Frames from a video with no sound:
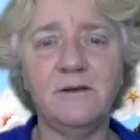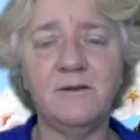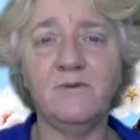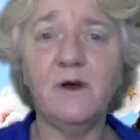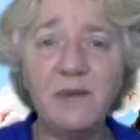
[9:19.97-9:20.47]

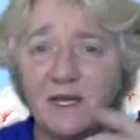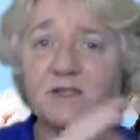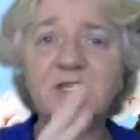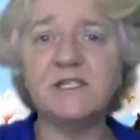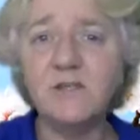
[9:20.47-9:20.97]
Well,
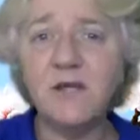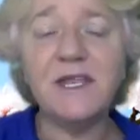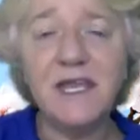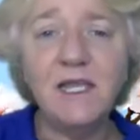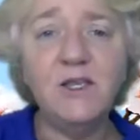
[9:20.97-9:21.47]
because it's
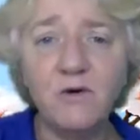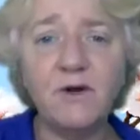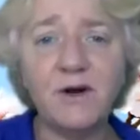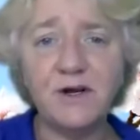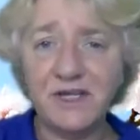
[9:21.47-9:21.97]
not in
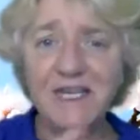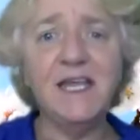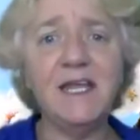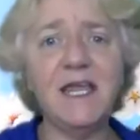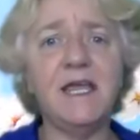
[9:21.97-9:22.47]
your
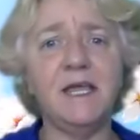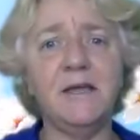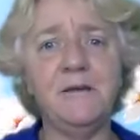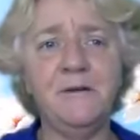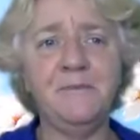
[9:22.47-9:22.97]
DNA.
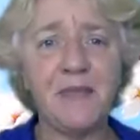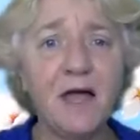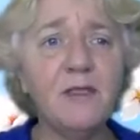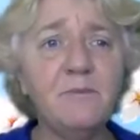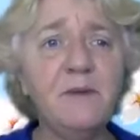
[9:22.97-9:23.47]

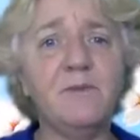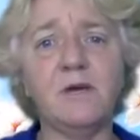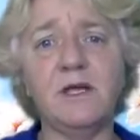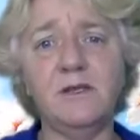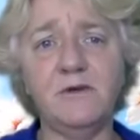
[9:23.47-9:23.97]
Other people
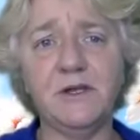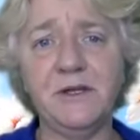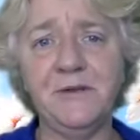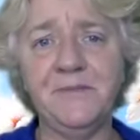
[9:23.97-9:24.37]
can do it.